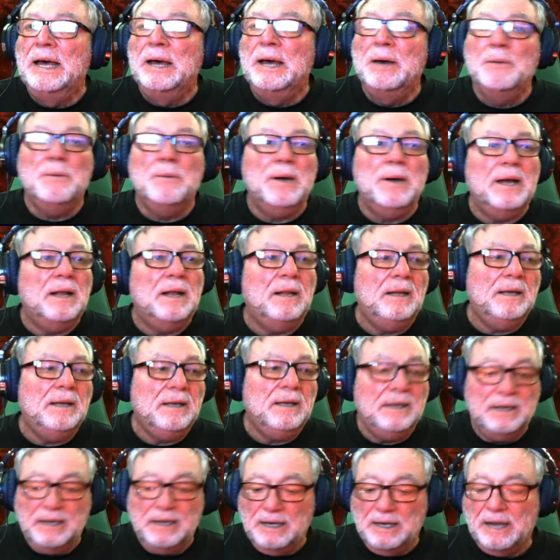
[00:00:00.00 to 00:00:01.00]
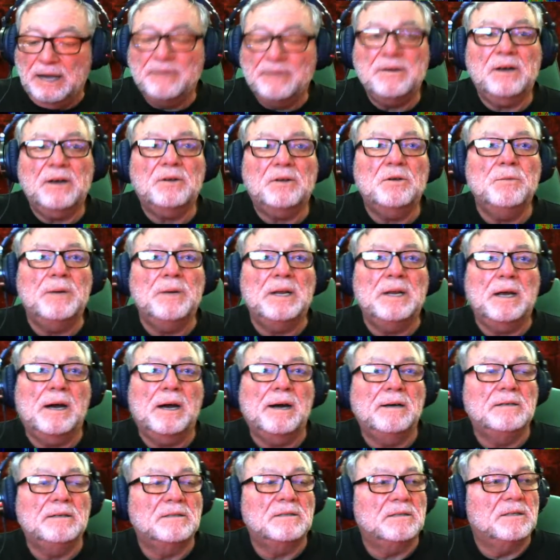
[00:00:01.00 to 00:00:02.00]
Well, yeah, I've got too many
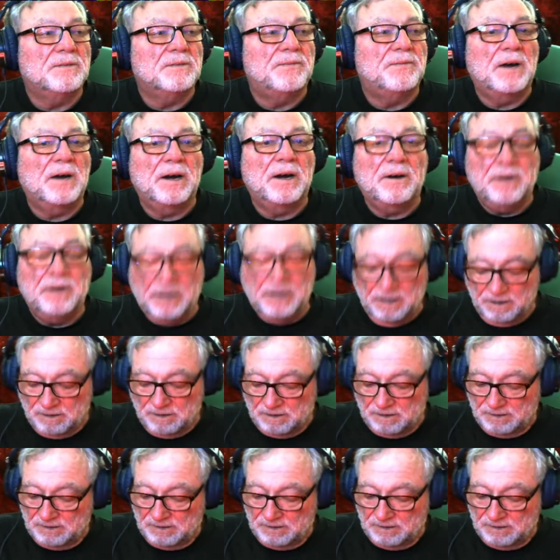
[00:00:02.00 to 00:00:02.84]
irons in the fire here.